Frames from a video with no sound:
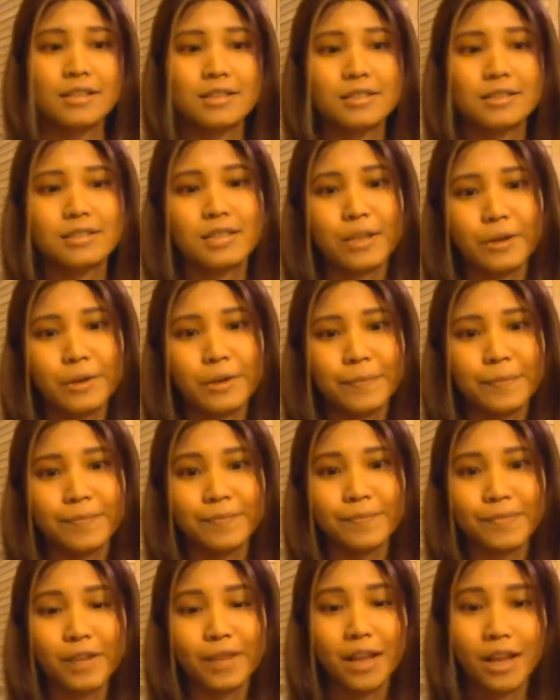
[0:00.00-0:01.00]
So
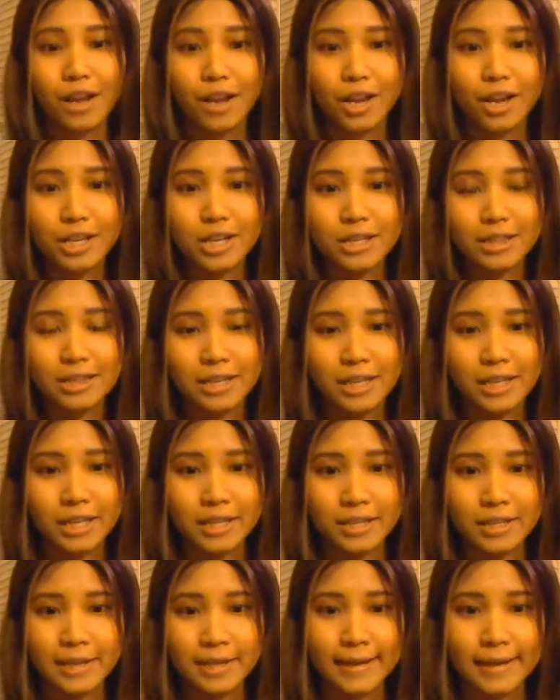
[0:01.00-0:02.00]
good luck,
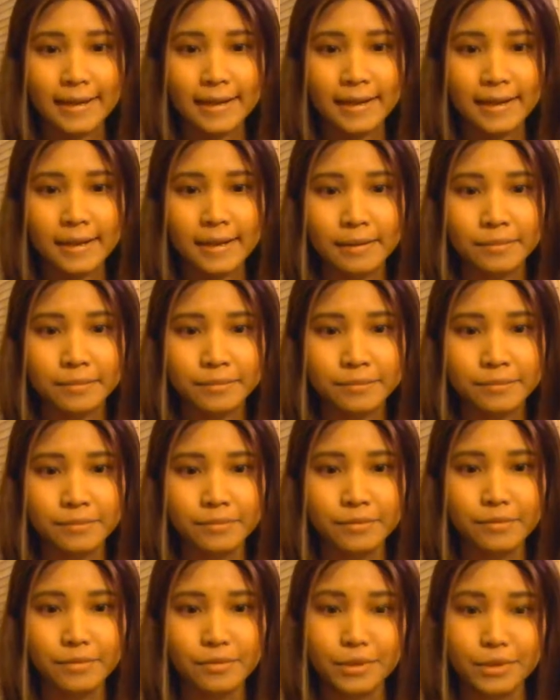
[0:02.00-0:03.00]
and
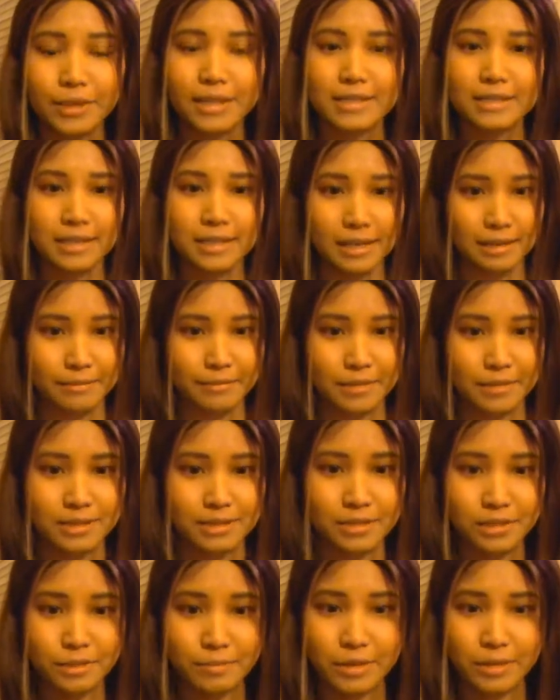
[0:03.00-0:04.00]
you guys can
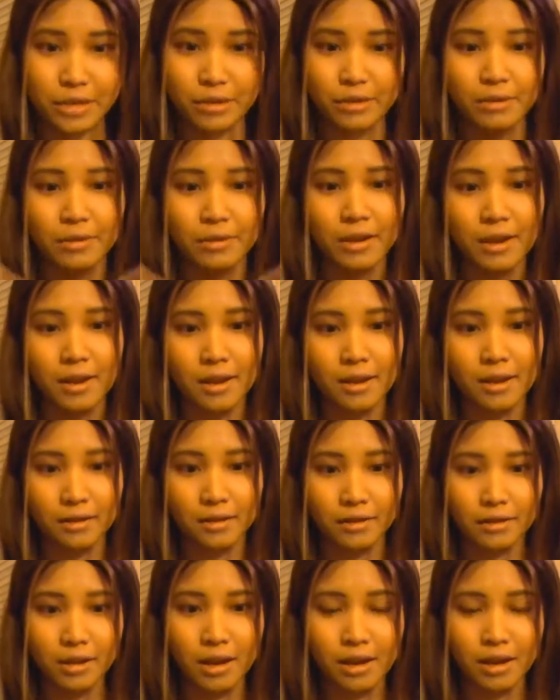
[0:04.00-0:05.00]
message me or
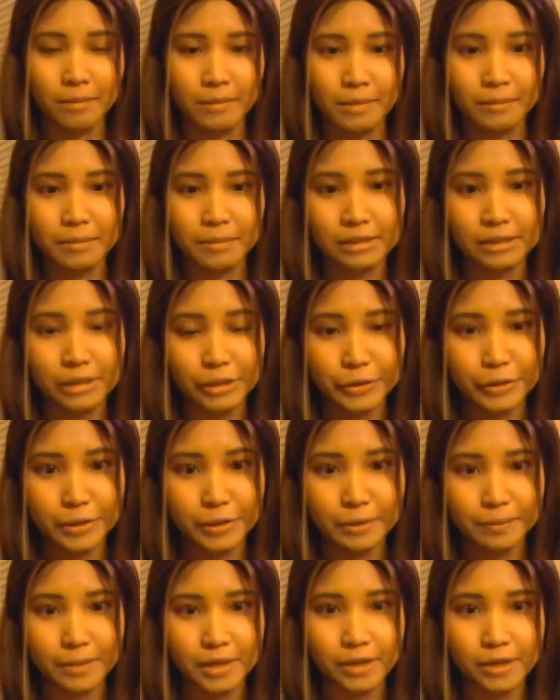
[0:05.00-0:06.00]
comment below
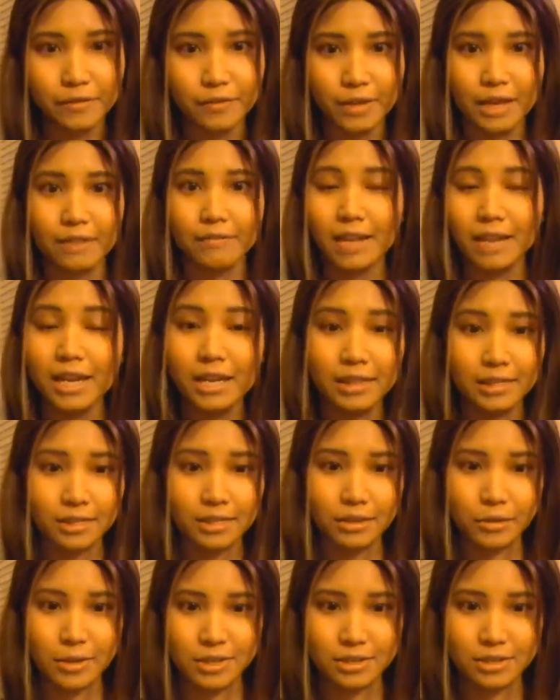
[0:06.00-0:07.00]
about if you have any
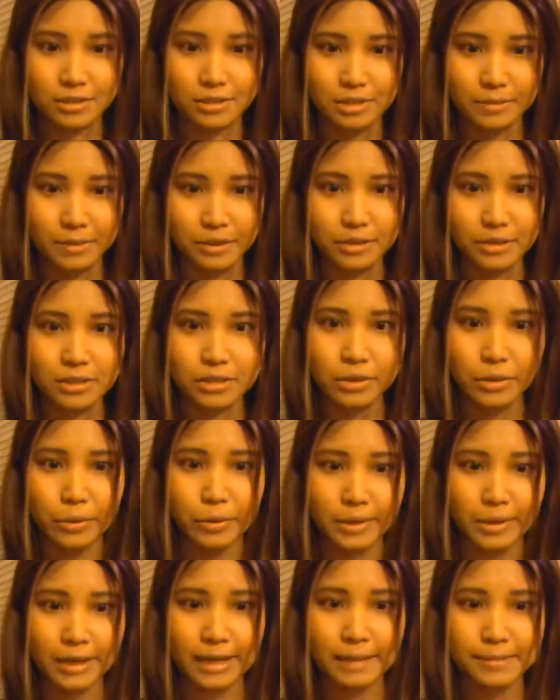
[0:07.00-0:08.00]
questions about this
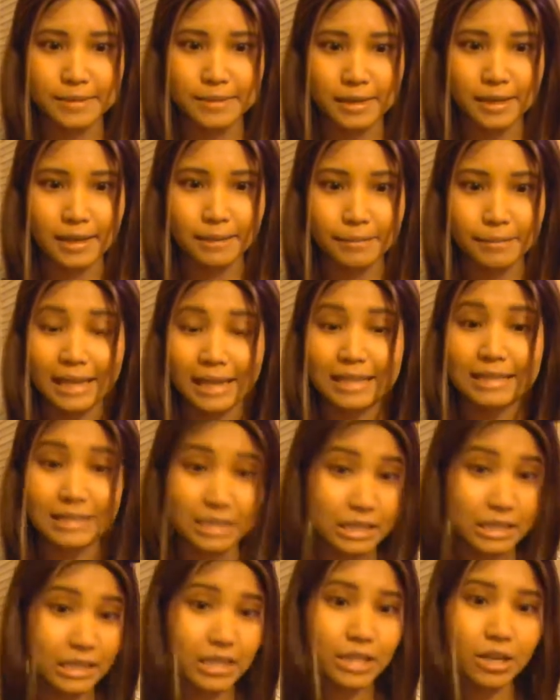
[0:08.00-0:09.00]
cold caps. I
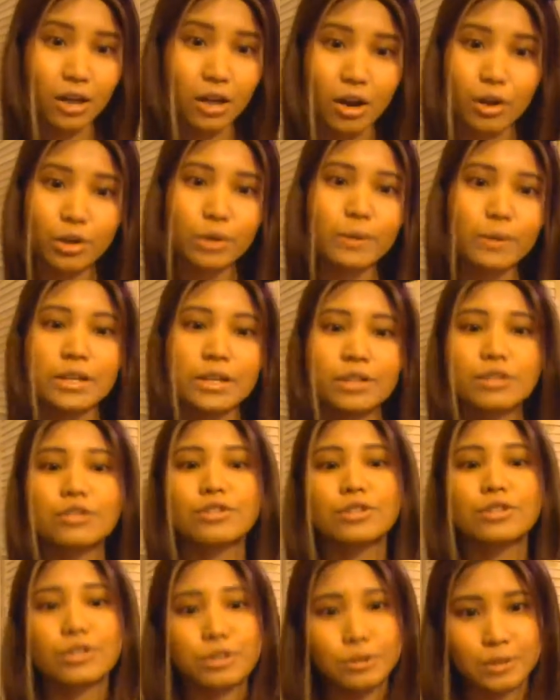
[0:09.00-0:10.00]
did it all the way
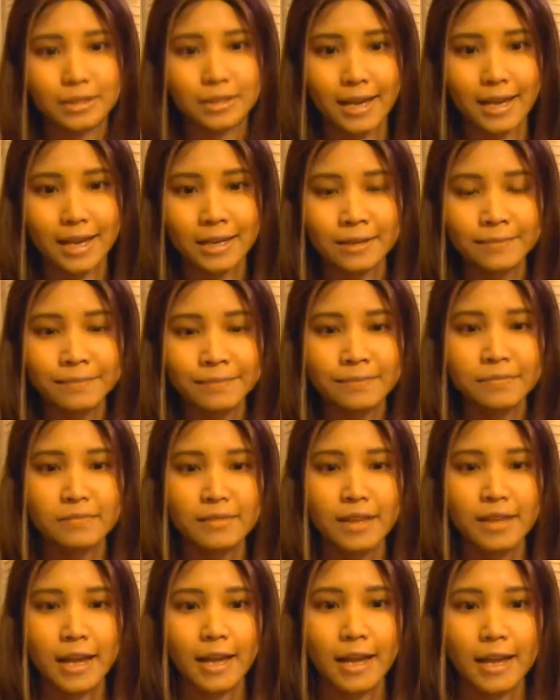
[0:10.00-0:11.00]
to the end,
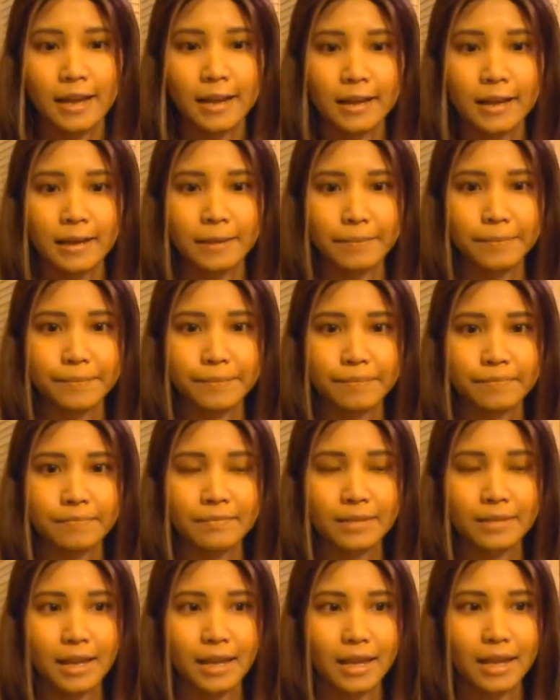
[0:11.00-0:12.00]
um,
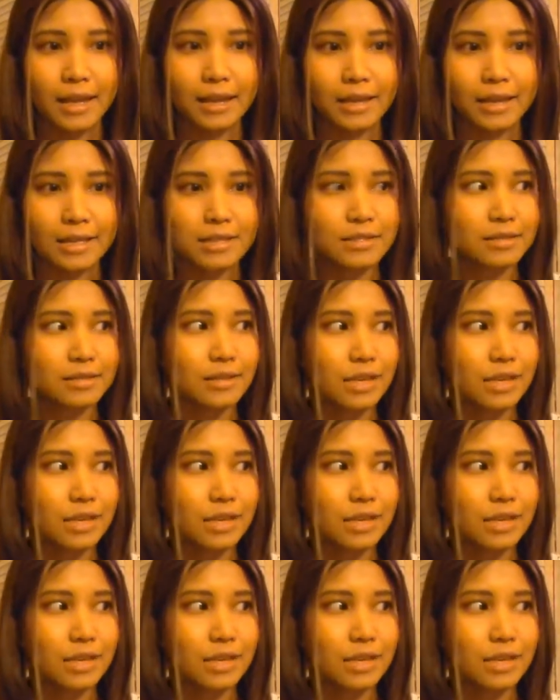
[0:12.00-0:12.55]
and I